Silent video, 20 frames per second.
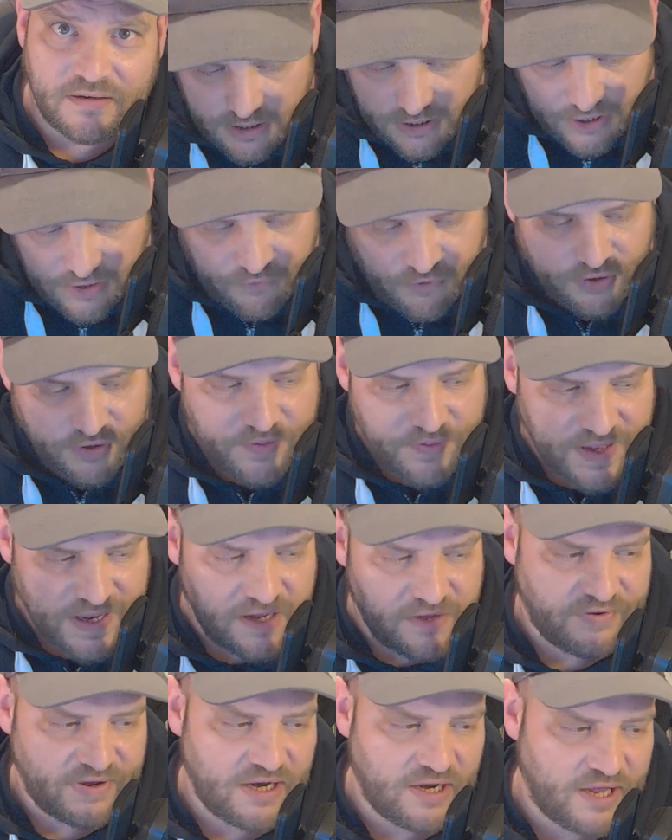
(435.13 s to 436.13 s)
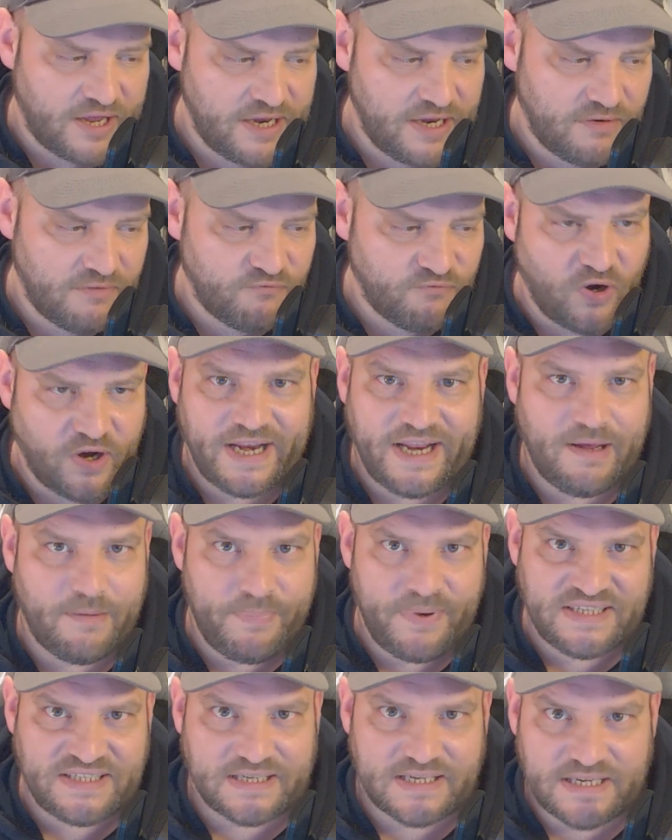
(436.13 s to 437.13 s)
you've got to think of it like running a
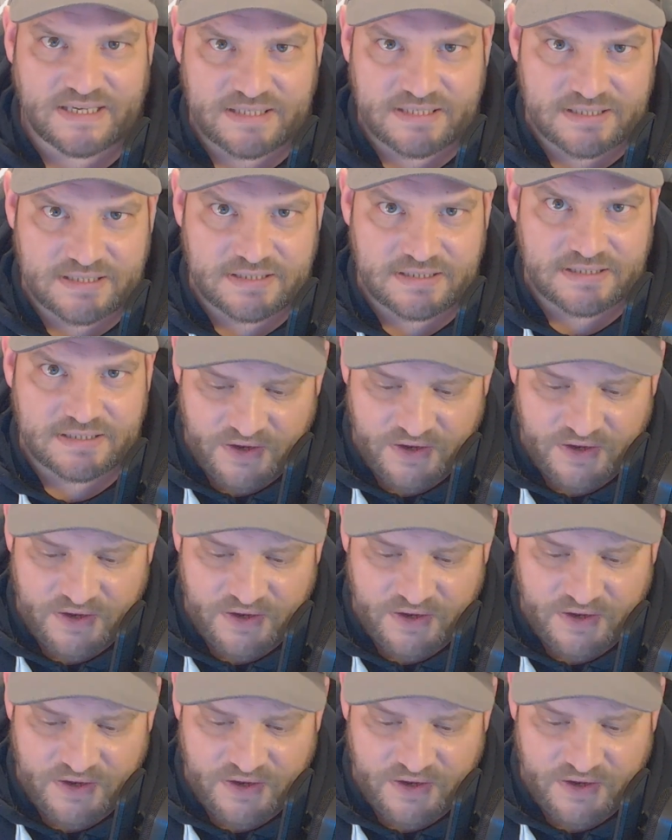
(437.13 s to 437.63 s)
business.